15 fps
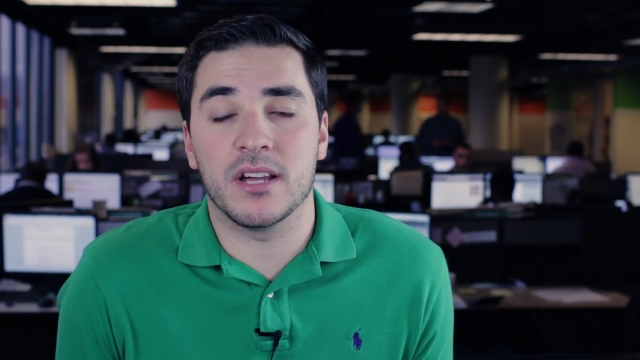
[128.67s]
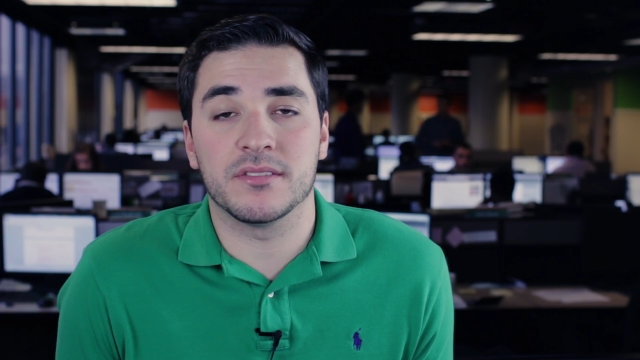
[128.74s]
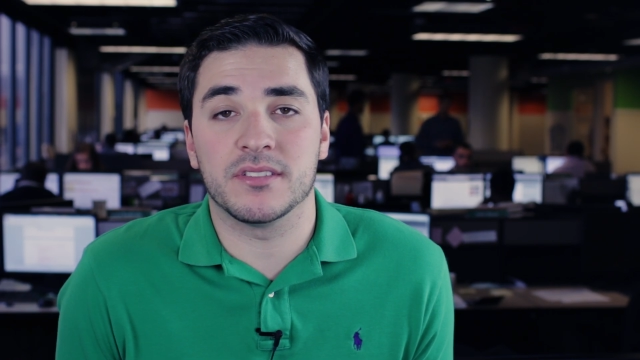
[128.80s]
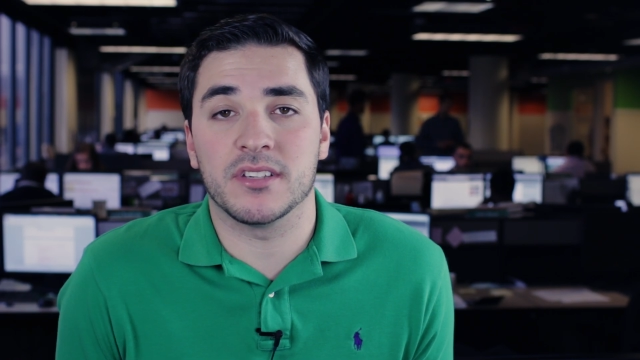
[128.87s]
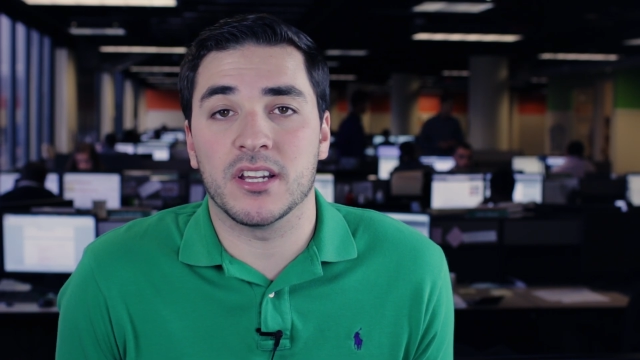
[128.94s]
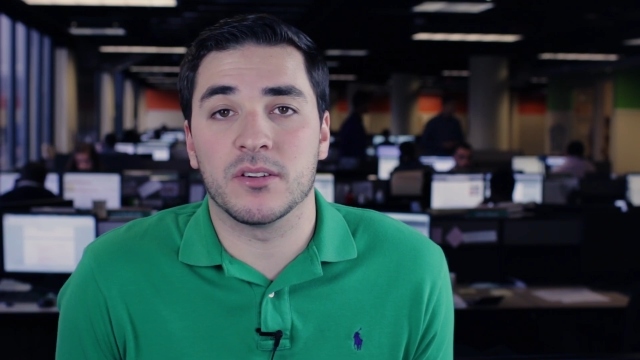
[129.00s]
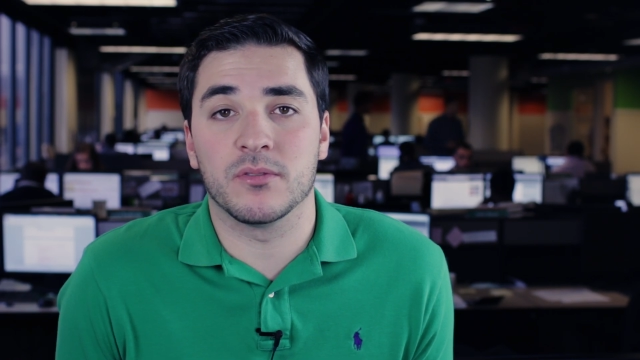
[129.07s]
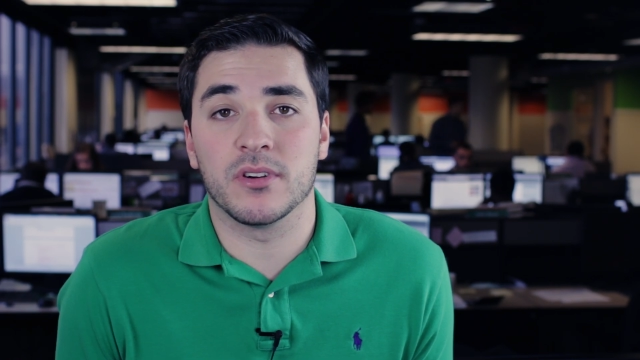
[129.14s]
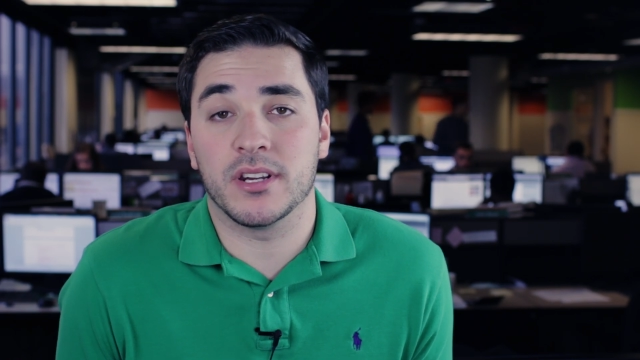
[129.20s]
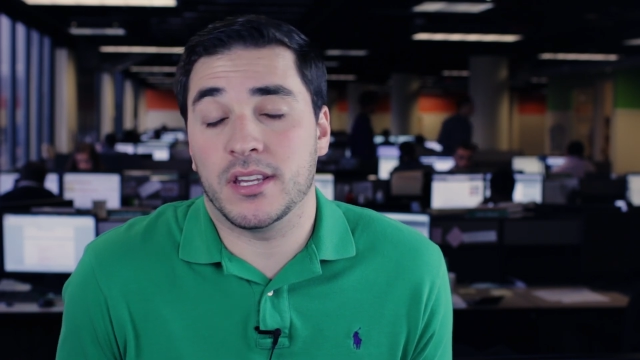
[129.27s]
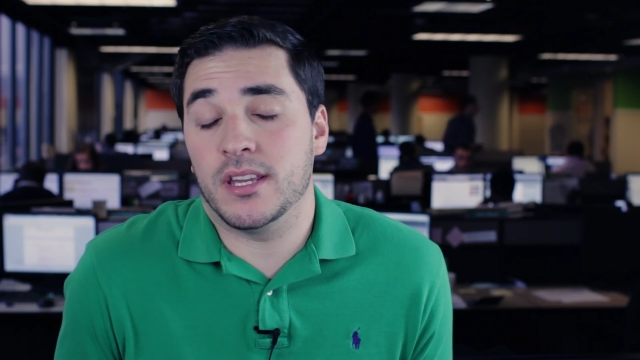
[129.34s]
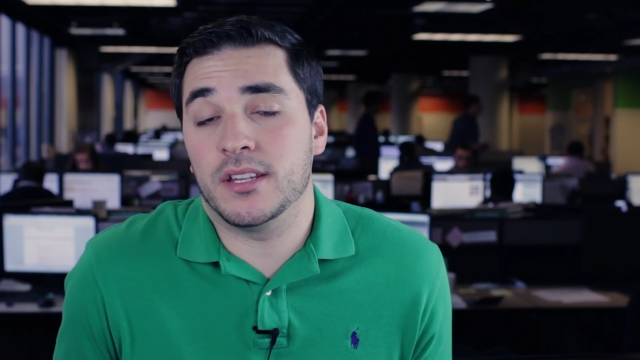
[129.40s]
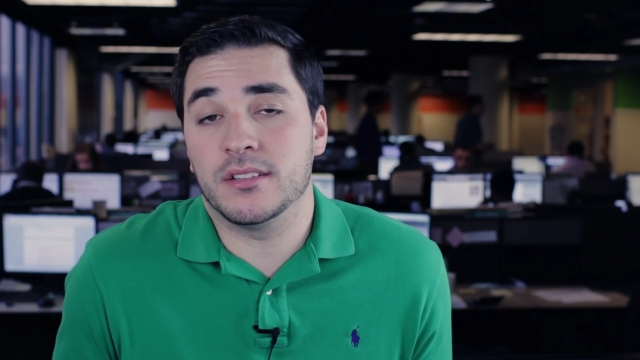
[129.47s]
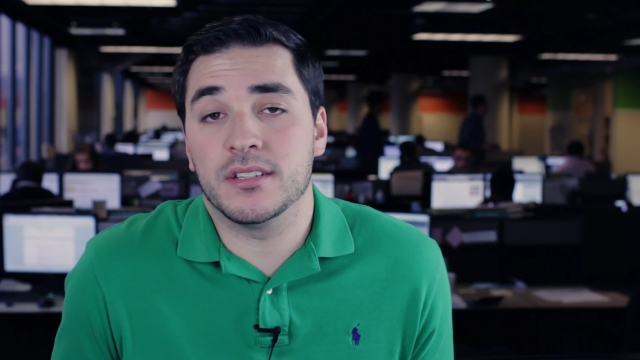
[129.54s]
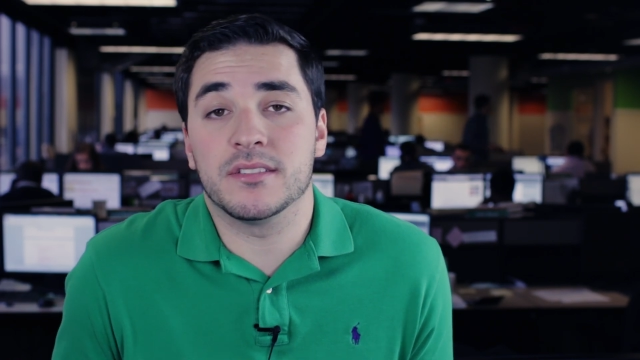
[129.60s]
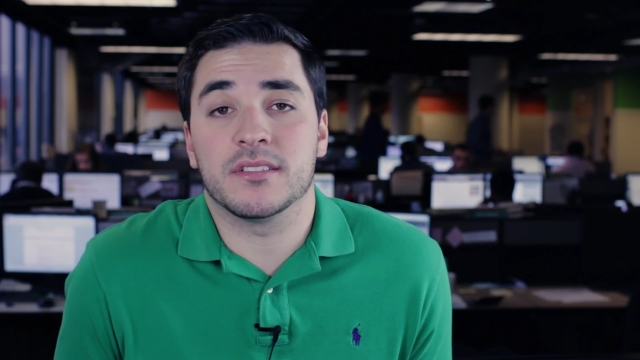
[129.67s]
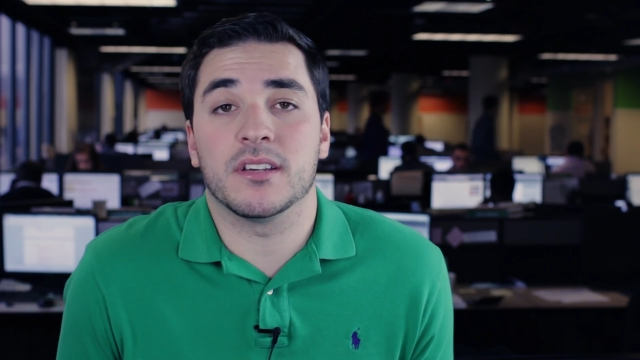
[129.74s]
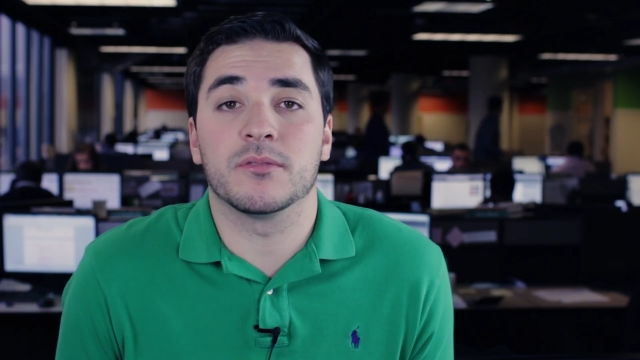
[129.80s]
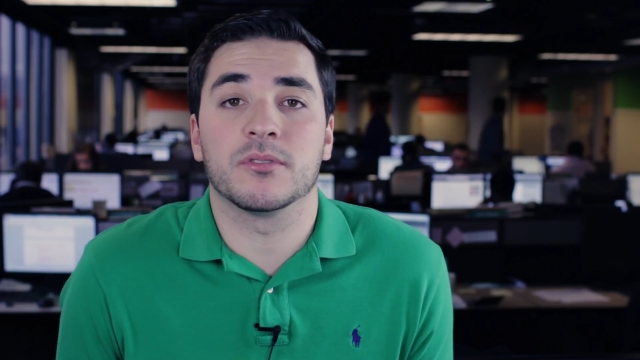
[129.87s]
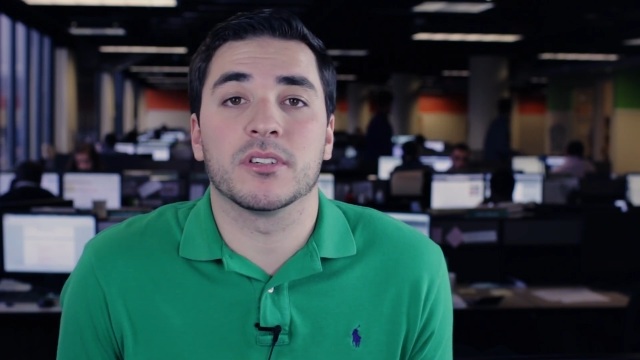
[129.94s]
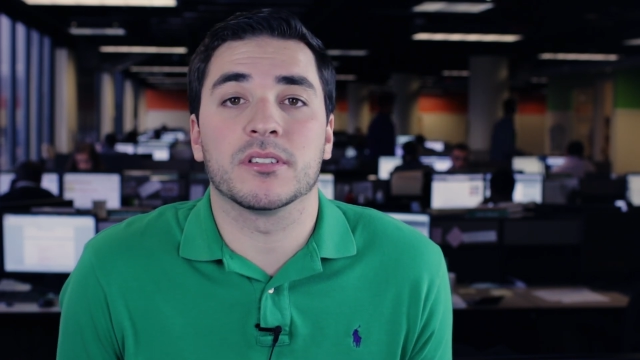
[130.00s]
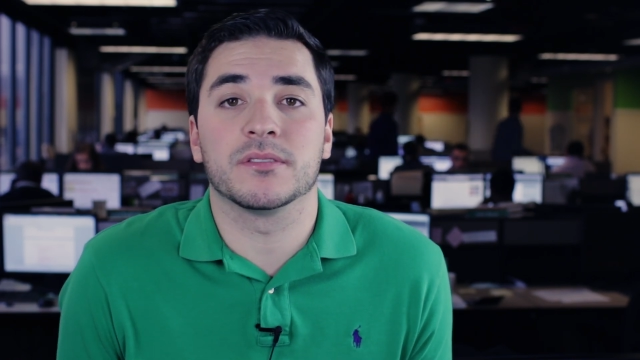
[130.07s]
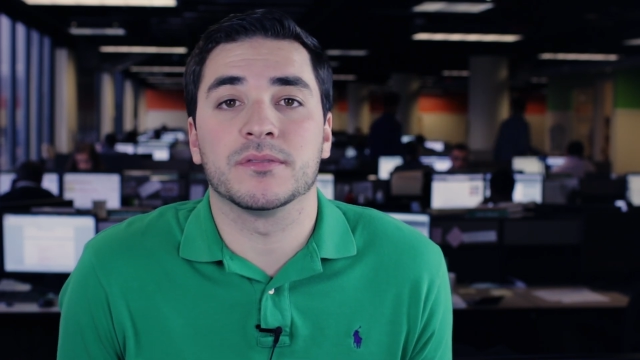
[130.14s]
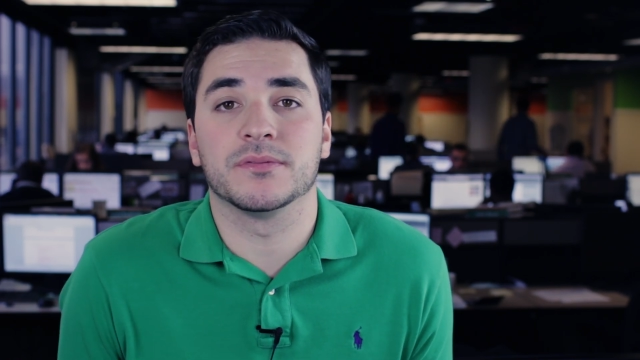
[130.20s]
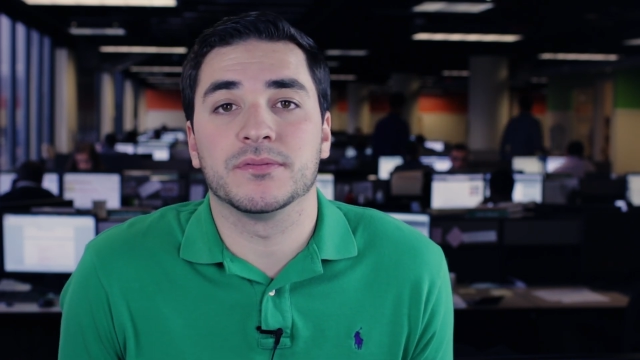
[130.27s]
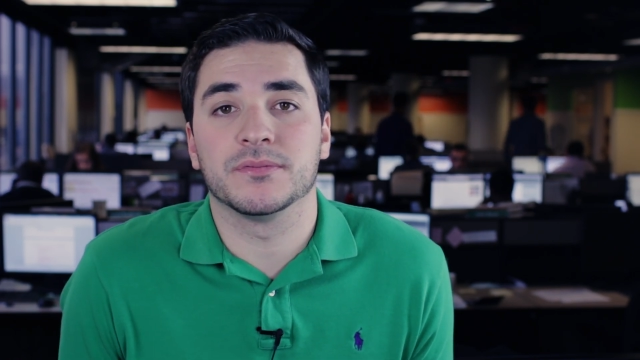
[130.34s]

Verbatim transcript: outside of work and inside work.